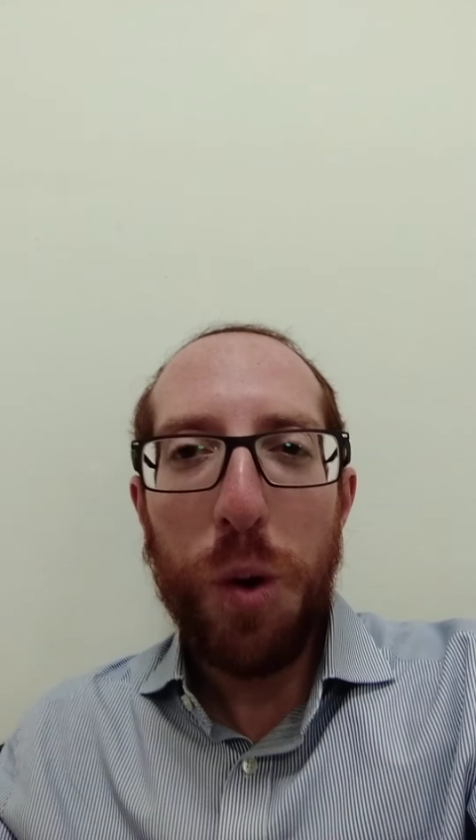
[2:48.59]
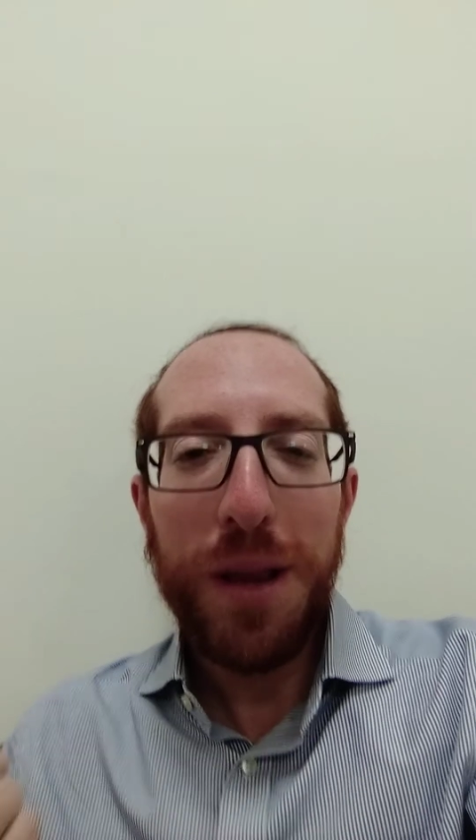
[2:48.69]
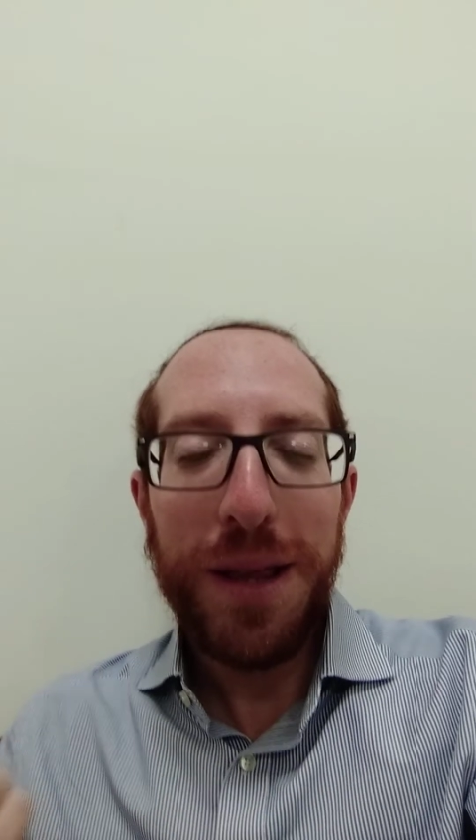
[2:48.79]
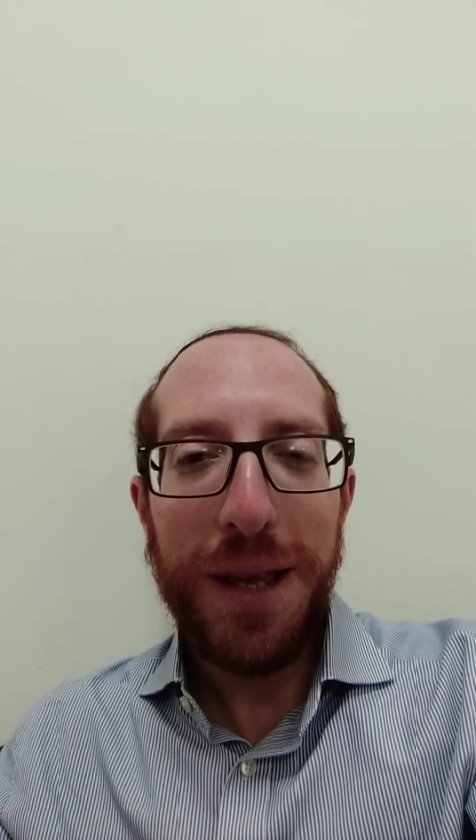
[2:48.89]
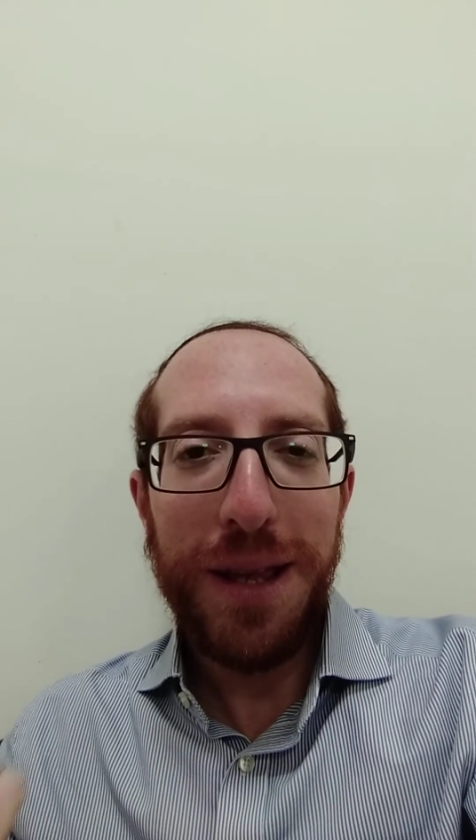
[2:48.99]

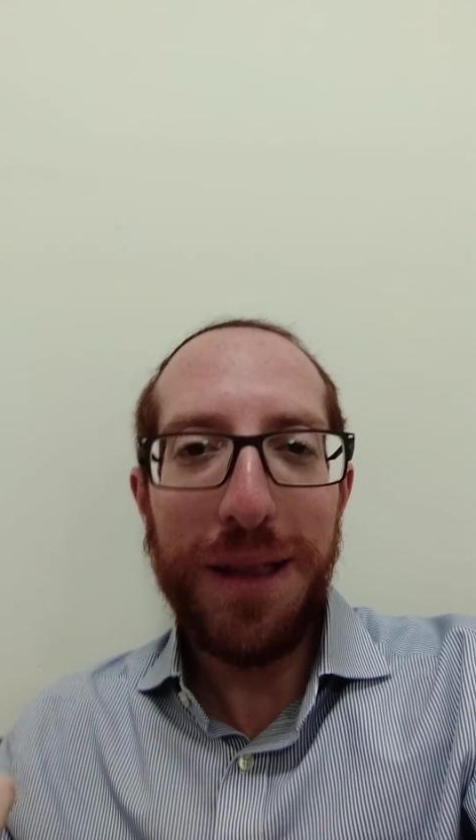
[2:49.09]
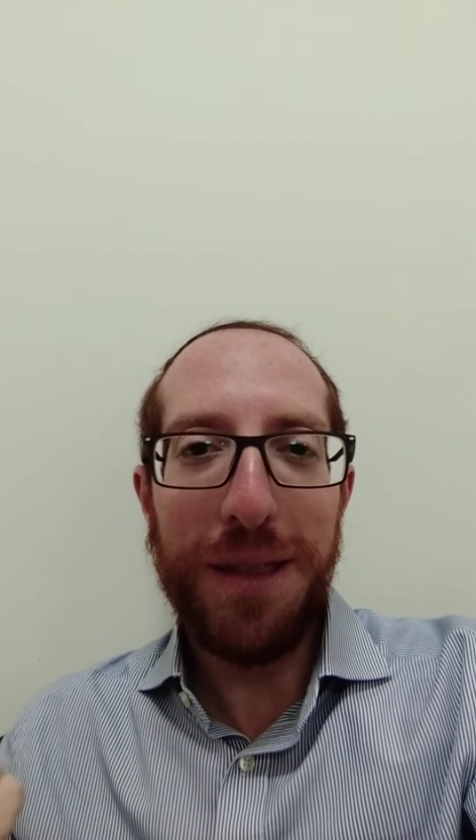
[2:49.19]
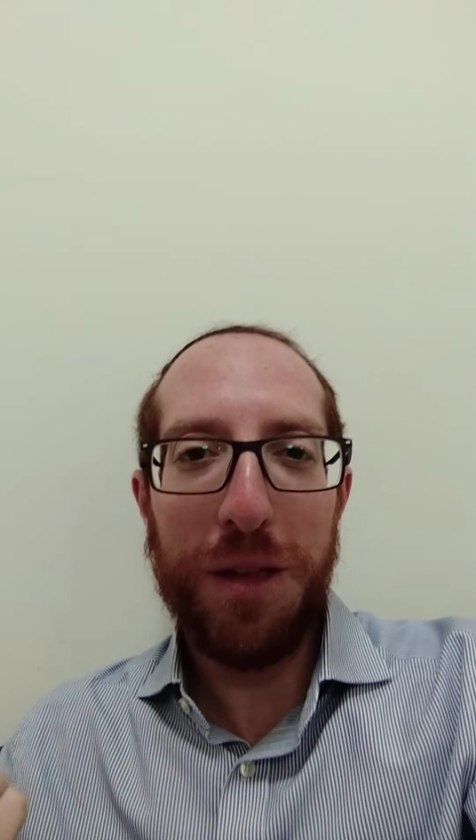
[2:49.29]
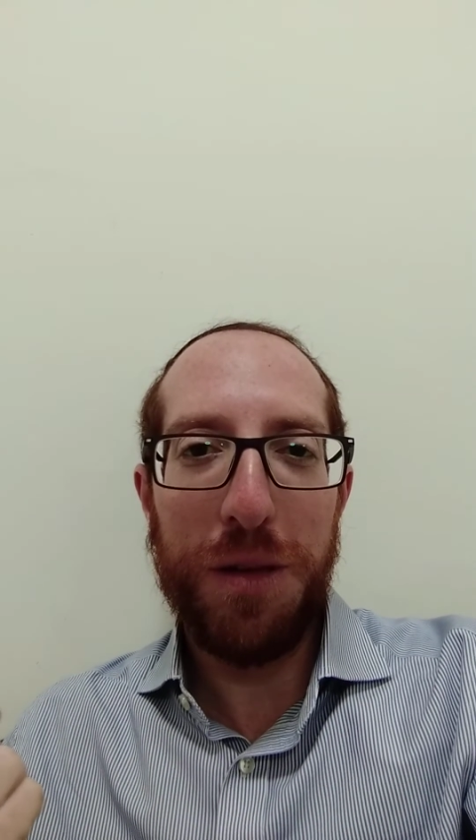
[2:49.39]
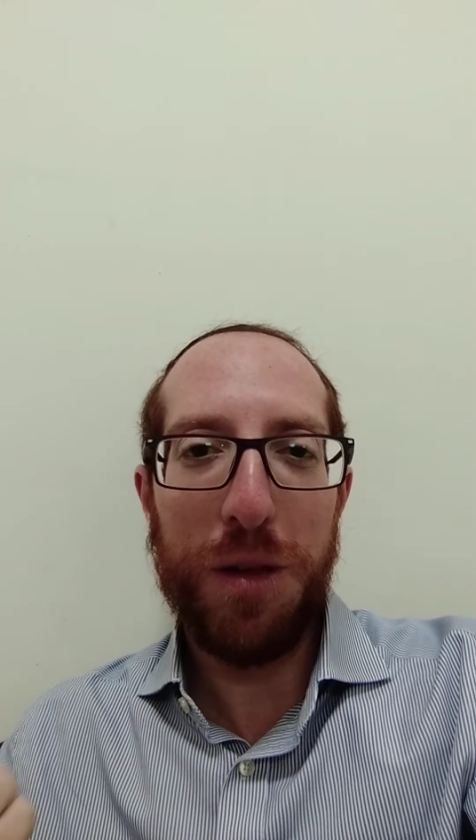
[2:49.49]
what
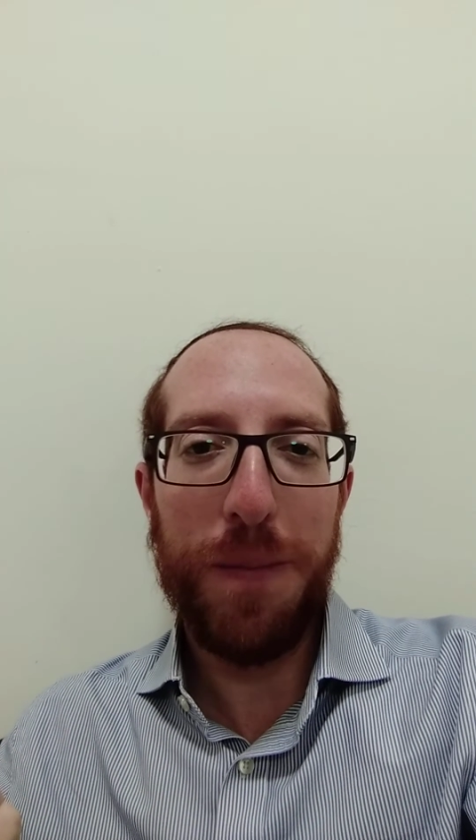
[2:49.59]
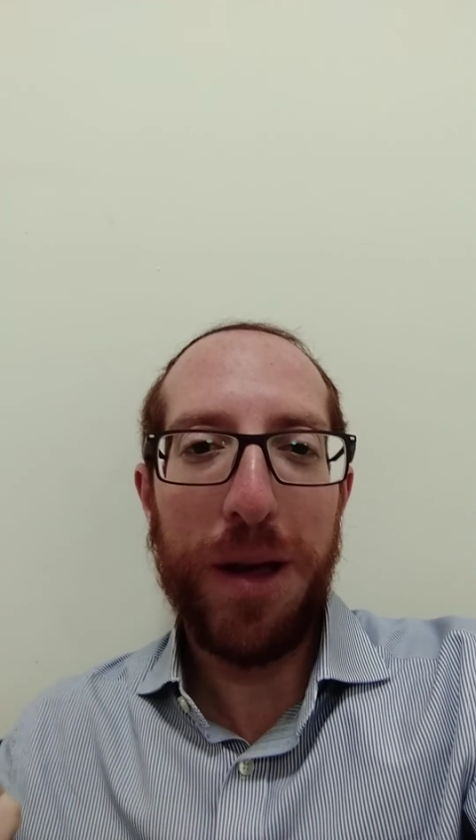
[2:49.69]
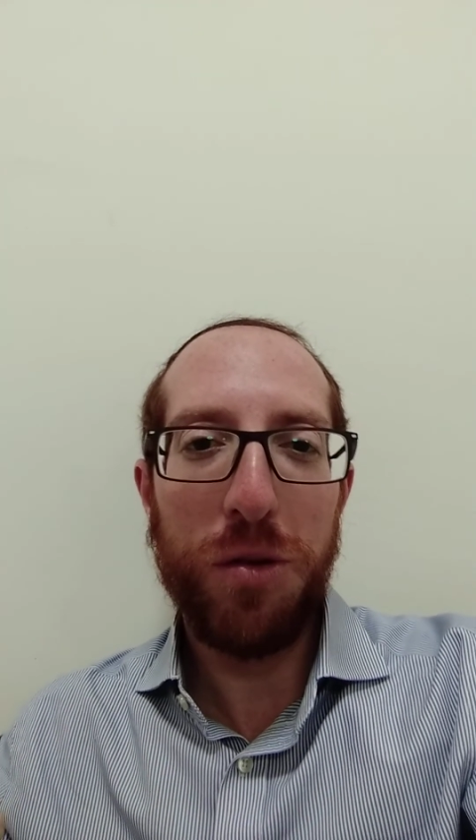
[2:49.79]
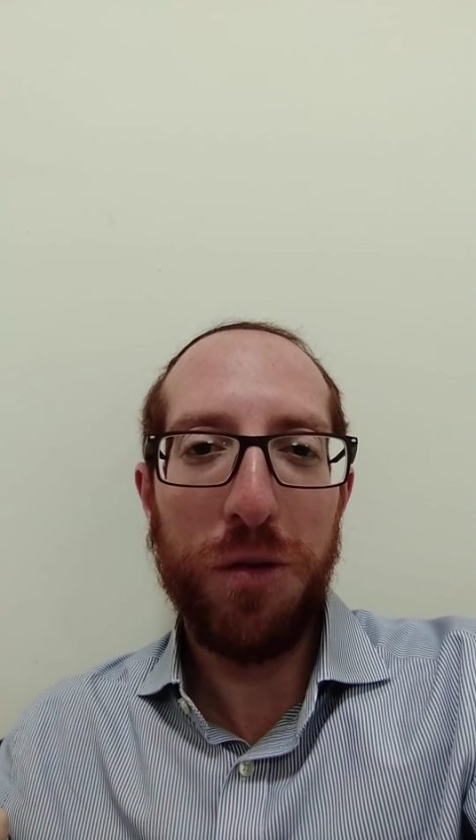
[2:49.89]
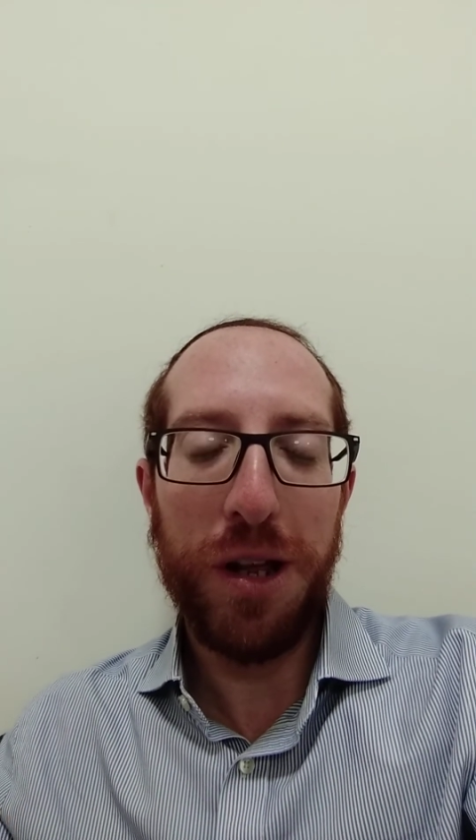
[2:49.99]
is the
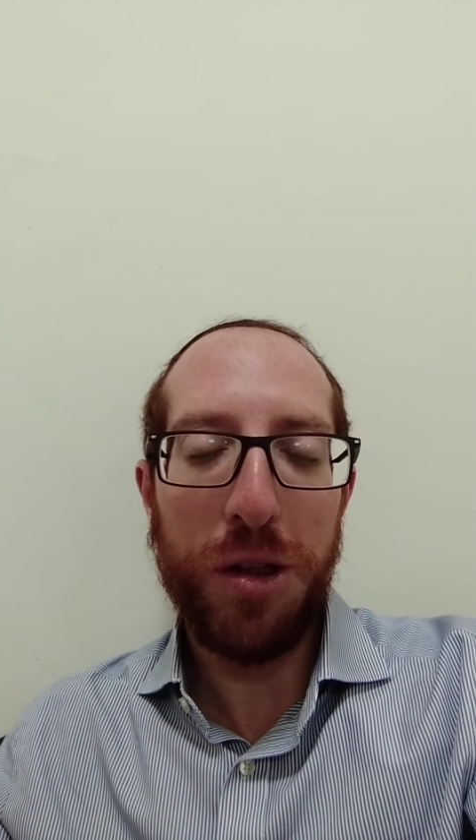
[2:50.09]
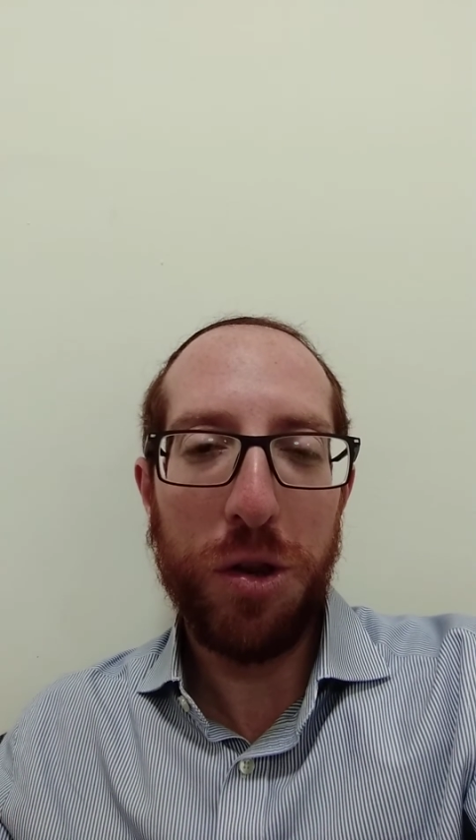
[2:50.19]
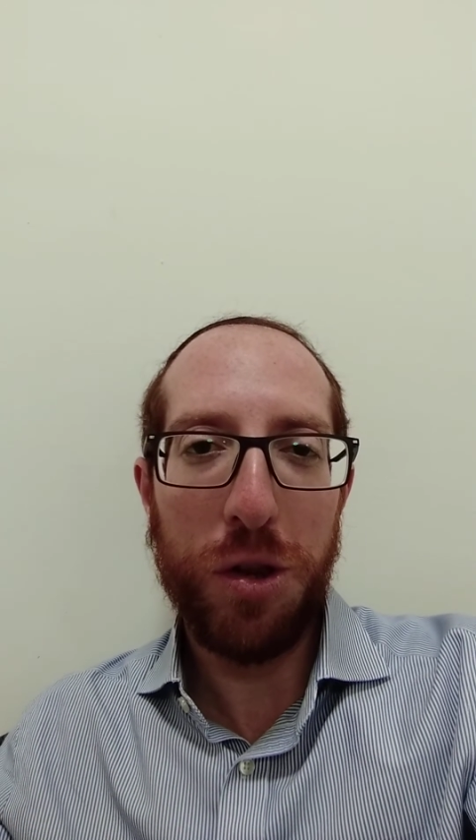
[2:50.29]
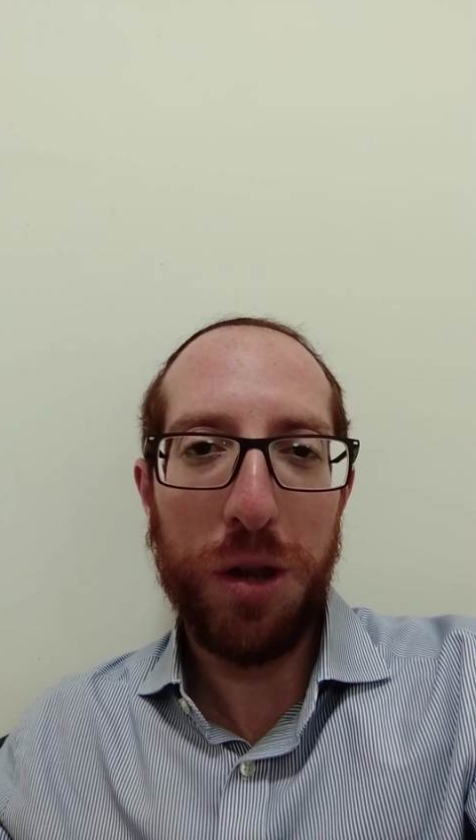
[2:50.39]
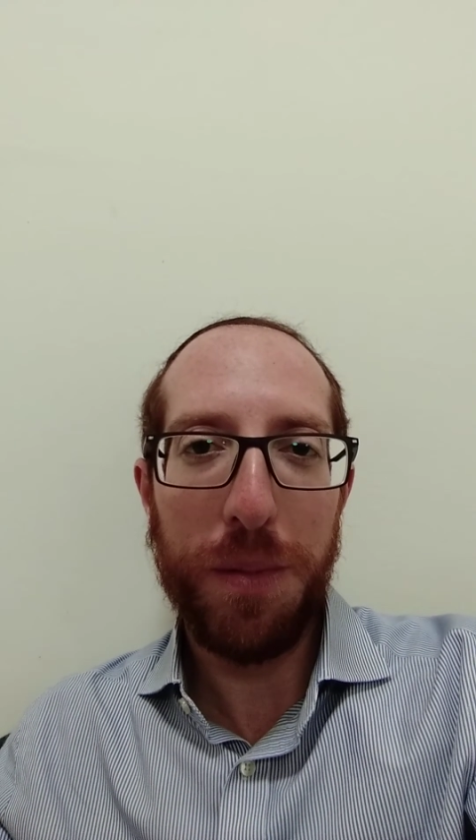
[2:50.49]
special
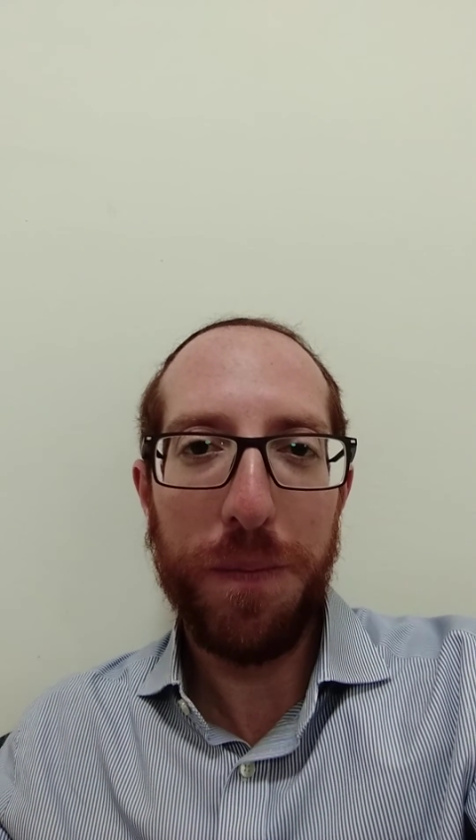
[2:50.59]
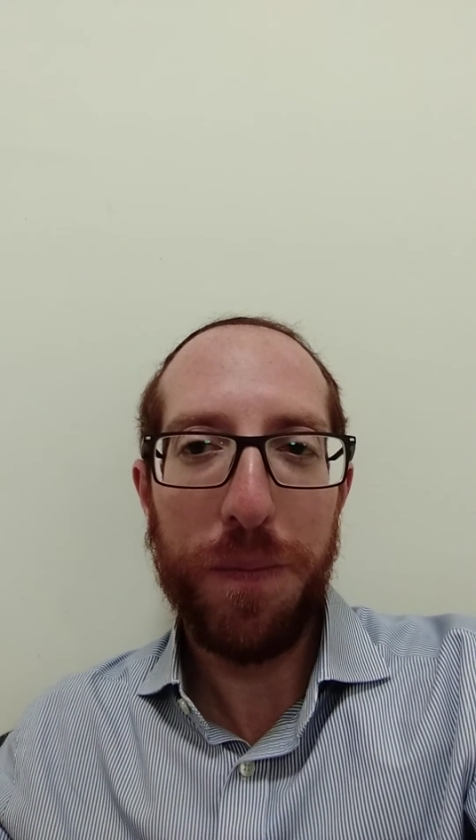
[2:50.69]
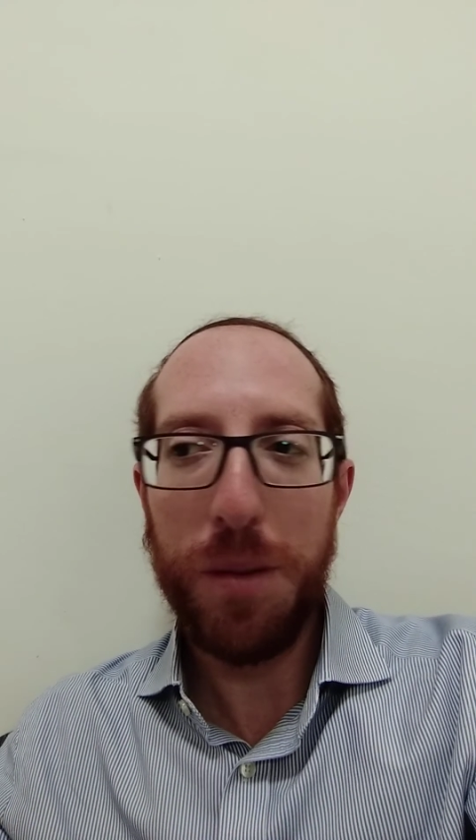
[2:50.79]
relationship